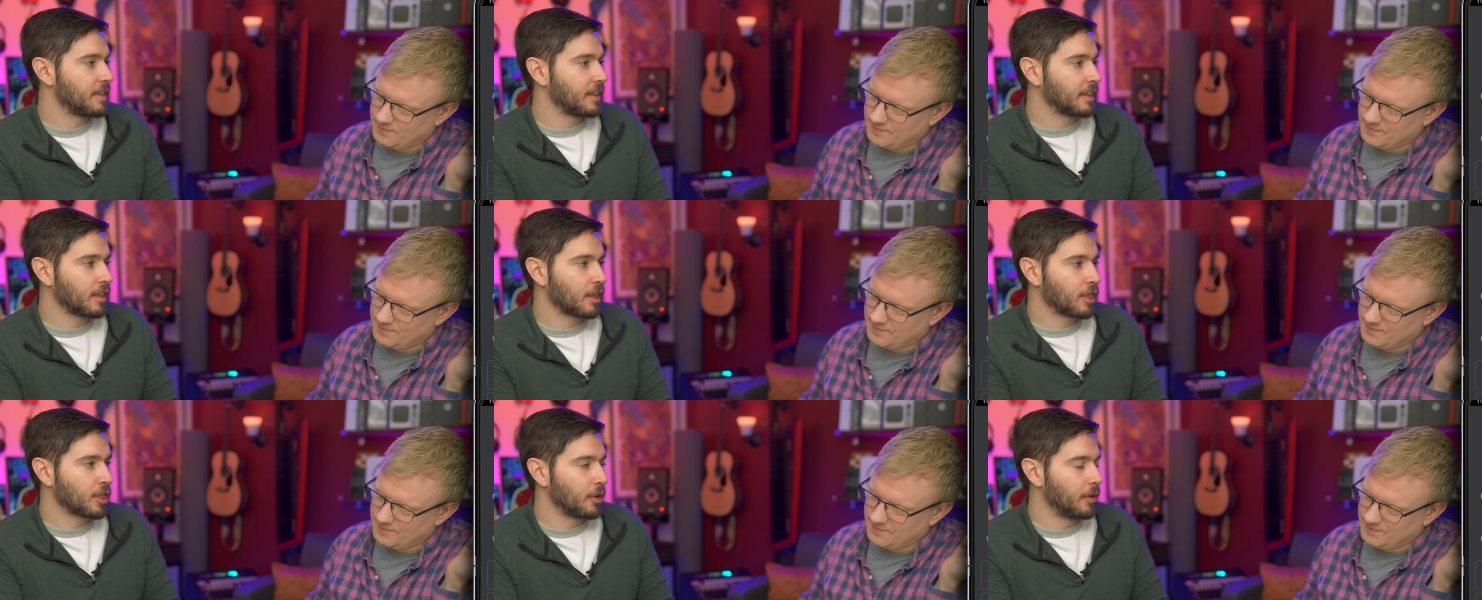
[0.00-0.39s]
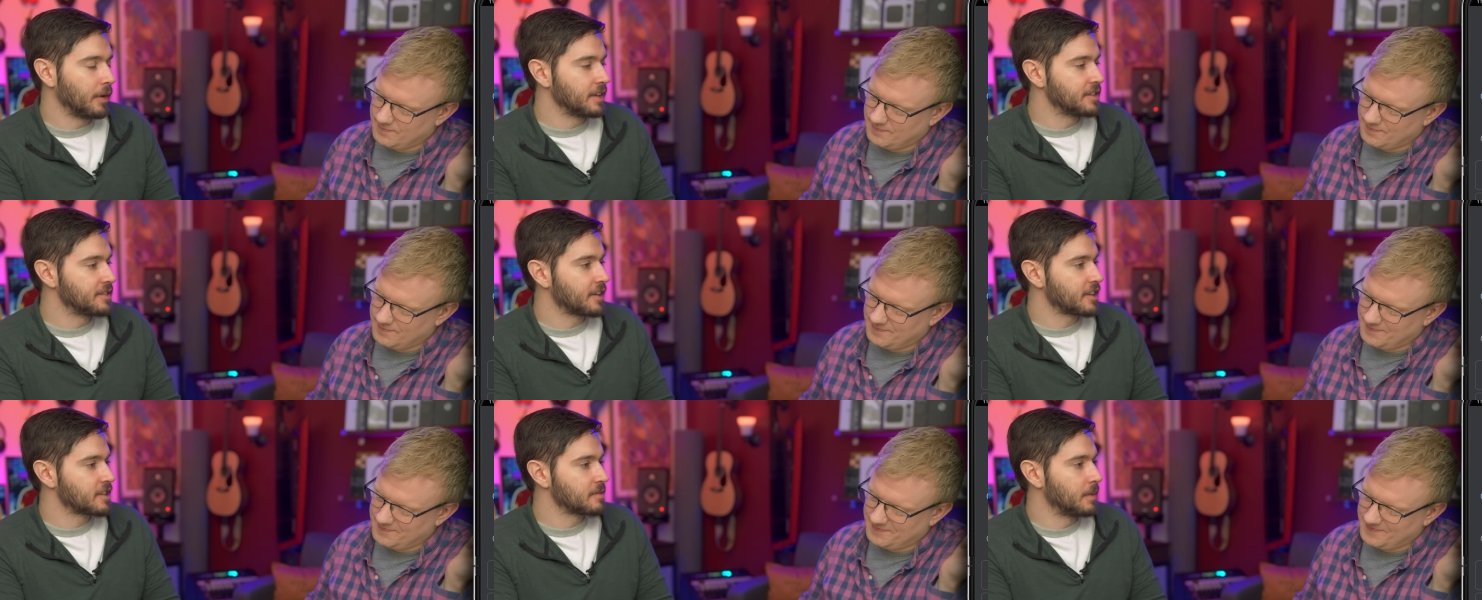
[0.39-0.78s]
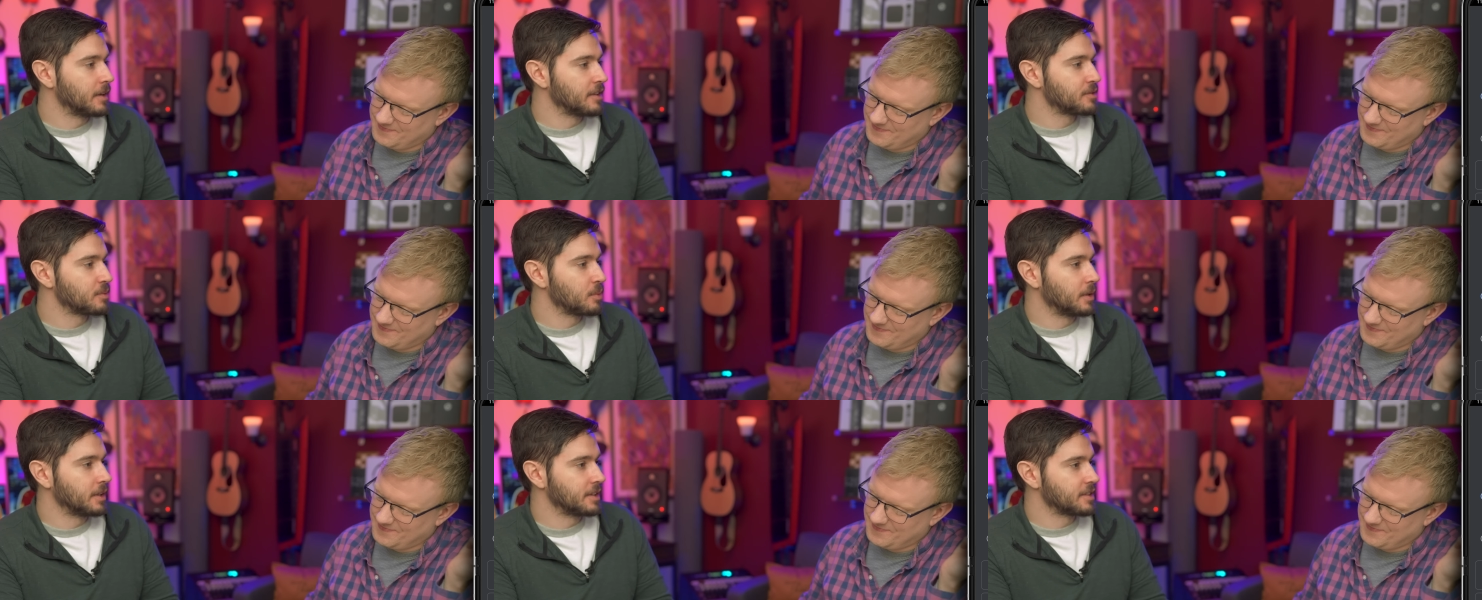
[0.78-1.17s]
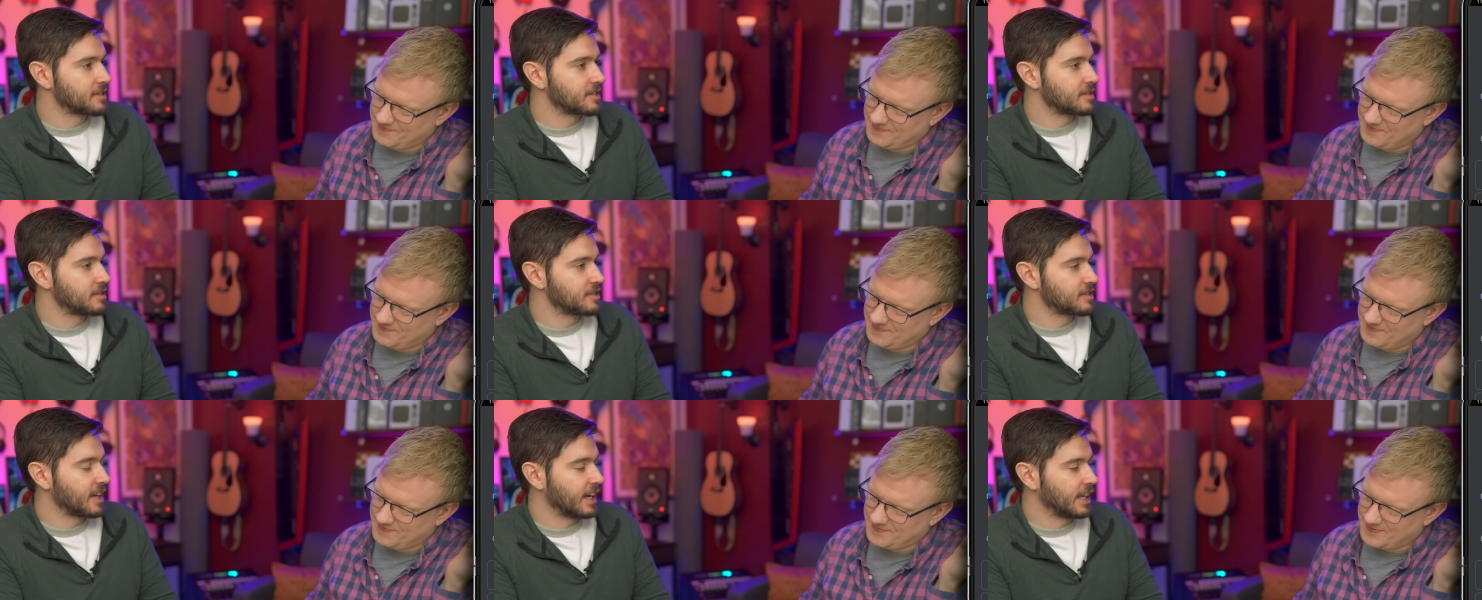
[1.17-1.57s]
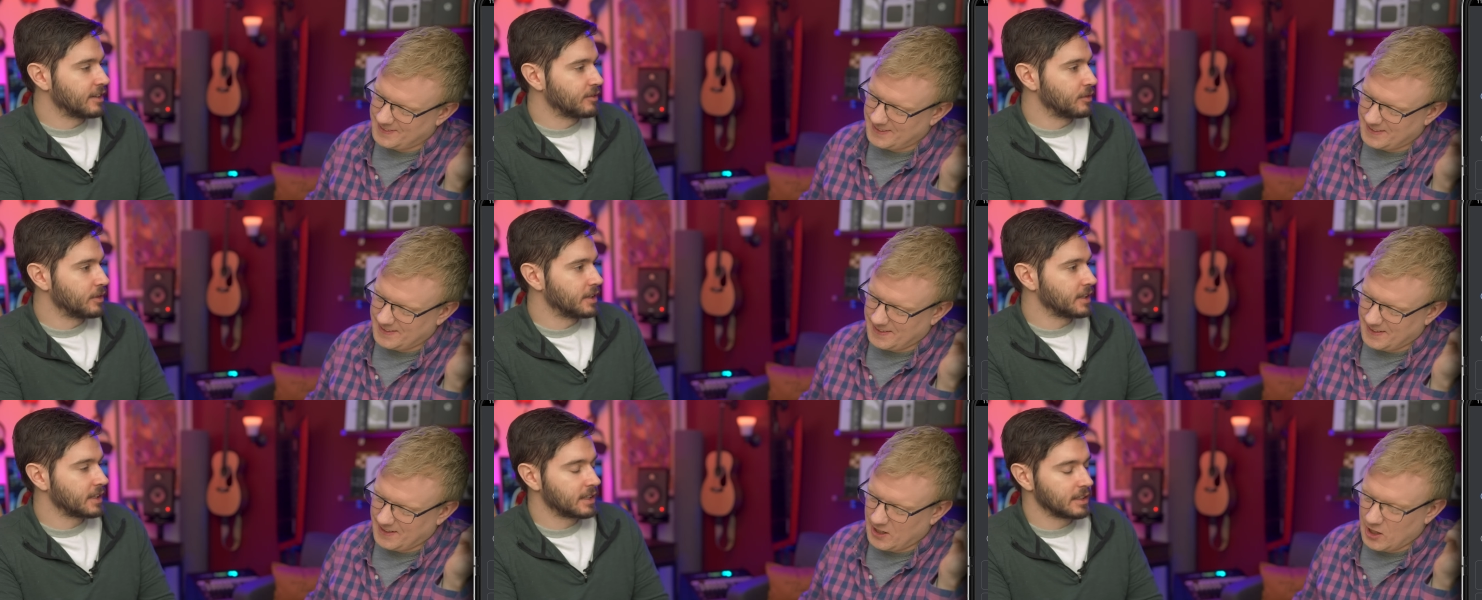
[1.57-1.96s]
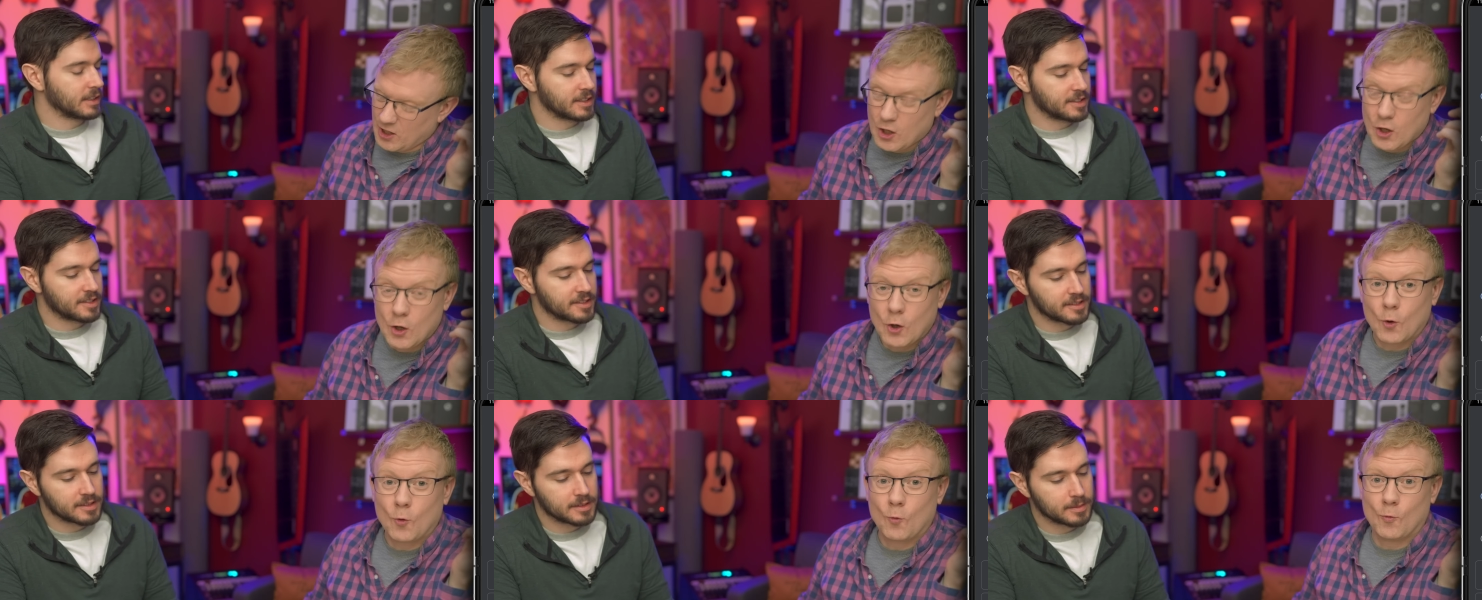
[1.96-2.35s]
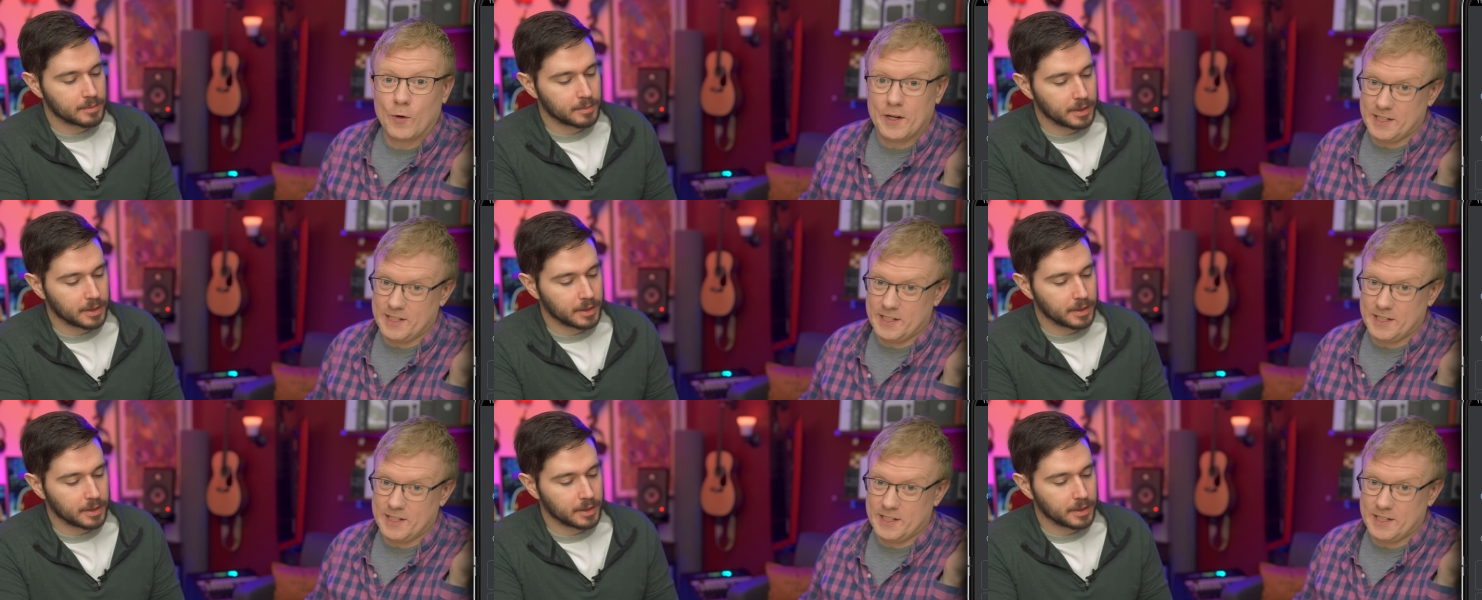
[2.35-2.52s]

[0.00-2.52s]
Speaker 1: I think the 36-month one is just kind of ridiculous.